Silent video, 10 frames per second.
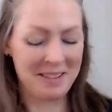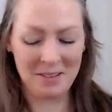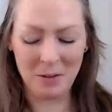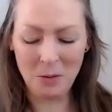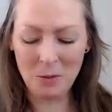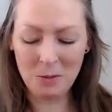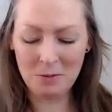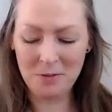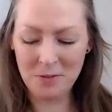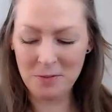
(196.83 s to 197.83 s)
It's a whole
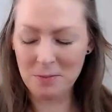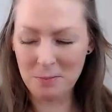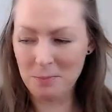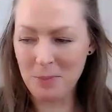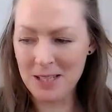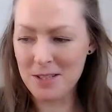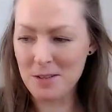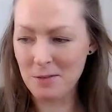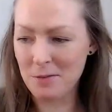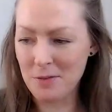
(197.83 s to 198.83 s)
bunch
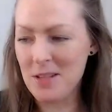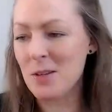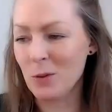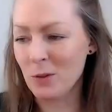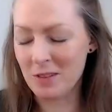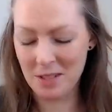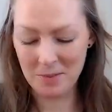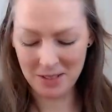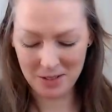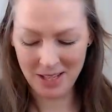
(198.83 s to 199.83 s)
of fields
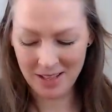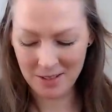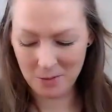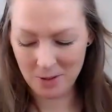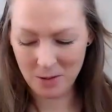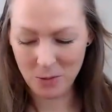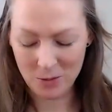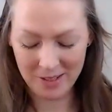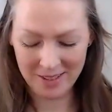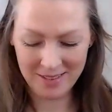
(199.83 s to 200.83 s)
coming together with
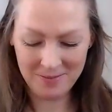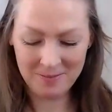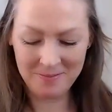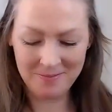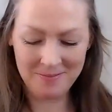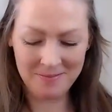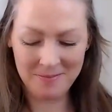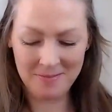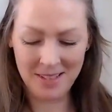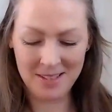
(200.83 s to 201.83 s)
corn.
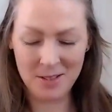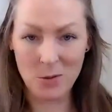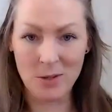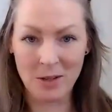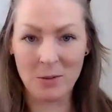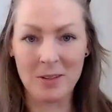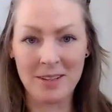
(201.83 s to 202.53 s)
That's a unicorn.